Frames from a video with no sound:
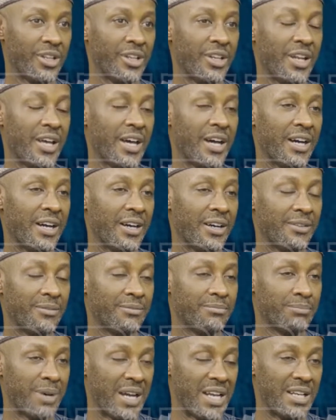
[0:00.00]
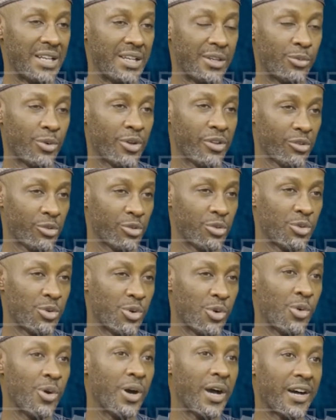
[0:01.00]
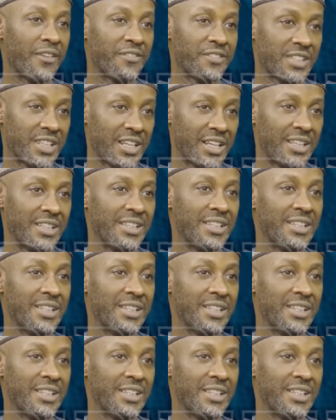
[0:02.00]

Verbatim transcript: their mandate was to go after